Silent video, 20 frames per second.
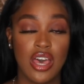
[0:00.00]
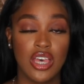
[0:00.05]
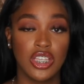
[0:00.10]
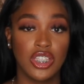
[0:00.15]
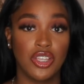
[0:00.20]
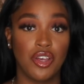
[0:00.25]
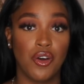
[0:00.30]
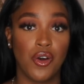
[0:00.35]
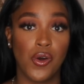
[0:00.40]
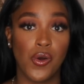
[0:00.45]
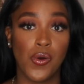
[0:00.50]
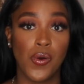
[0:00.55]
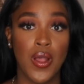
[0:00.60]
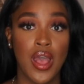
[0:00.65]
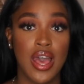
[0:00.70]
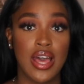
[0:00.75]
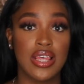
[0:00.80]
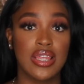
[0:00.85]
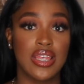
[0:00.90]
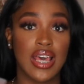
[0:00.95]
So
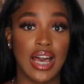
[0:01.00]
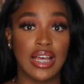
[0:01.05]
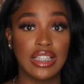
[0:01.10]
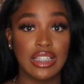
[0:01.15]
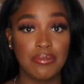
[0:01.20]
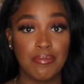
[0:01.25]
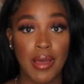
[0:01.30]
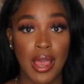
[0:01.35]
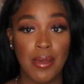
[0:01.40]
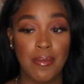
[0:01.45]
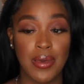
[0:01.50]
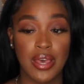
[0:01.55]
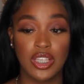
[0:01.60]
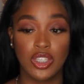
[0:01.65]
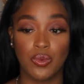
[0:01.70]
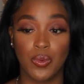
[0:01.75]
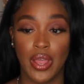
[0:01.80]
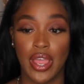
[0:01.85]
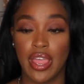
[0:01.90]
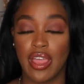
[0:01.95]
that's my
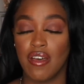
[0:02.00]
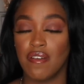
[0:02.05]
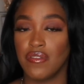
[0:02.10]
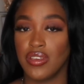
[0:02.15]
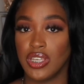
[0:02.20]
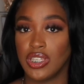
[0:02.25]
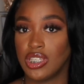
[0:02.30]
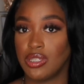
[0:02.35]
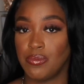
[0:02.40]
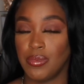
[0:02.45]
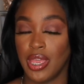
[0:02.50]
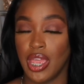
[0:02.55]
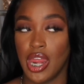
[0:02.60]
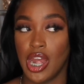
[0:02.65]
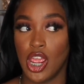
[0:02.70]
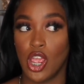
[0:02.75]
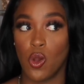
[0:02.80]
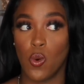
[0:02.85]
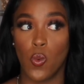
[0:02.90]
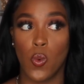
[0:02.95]
best way of
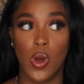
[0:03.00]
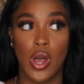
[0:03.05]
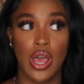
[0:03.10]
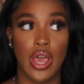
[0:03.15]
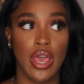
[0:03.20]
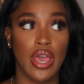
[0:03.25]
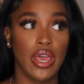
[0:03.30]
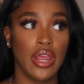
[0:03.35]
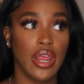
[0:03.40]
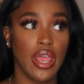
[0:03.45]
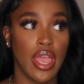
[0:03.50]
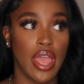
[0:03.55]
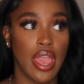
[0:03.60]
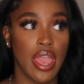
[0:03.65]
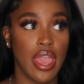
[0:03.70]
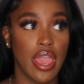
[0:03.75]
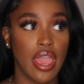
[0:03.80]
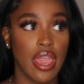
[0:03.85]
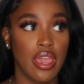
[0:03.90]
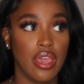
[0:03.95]
explaining what
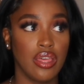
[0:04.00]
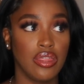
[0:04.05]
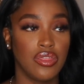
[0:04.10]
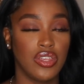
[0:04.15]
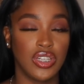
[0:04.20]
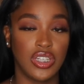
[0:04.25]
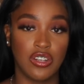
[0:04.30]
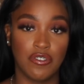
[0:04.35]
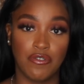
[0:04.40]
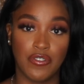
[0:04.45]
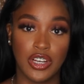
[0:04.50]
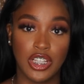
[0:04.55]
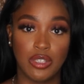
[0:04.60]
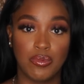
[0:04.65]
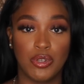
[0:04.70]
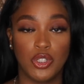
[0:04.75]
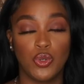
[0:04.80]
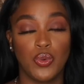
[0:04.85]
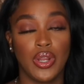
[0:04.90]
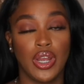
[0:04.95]
the difference
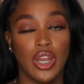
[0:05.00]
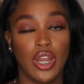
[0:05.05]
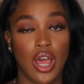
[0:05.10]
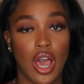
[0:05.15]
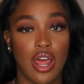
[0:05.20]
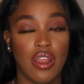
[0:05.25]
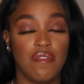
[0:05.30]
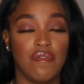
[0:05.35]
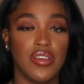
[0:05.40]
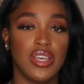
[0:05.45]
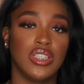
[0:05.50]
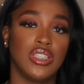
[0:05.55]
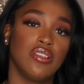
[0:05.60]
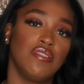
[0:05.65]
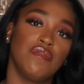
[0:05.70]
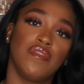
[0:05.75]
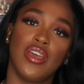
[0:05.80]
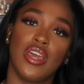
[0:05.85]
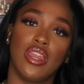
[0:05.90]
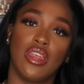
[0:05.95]
between a
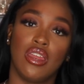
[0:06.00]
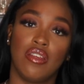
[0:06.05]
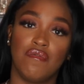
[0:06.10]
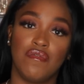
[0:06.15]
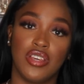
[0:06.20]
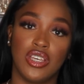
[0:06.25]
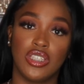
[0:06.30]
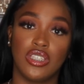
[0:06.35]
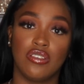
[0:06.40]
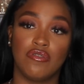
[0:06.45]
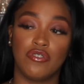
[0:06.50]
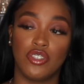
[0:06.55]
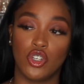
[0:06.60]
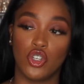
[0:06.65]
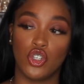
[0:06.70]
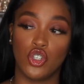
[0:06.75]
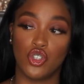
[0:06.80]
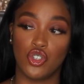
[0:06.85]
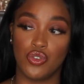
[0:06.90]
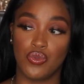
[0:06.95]
non-invasive and an invasive
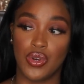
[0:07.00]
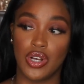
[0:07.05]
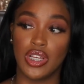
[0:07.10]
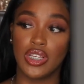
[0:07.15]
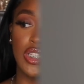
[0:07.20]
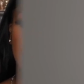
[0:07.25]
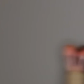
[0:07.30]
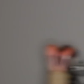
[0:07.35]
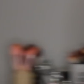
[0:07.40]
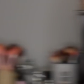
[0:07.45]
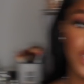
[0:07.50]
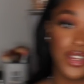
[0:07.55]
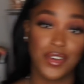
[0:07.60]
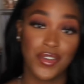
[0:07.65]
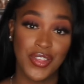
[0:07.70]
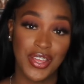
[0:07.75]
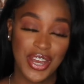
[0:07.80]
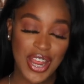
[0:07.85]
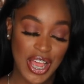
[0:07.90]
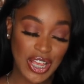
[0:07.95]
surgery was. So
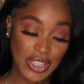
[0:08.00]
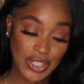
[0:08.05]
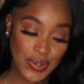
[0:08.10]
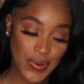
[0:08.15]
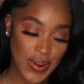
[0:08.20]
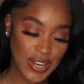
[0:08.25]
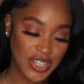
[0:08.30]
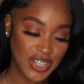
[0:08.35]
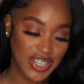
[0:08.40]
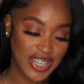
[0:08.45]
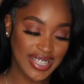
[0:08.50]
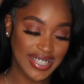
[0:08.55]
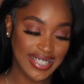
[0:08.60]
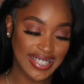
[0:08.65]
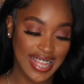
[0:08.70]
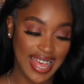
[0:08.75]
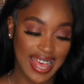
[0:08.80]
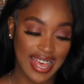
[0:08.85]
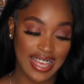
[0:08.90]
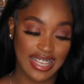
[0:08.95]
the next question
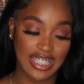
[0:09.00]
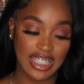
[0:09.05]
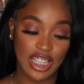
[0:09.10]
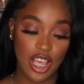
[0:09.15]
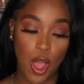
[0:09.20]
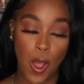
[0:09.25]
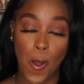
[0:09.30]
says,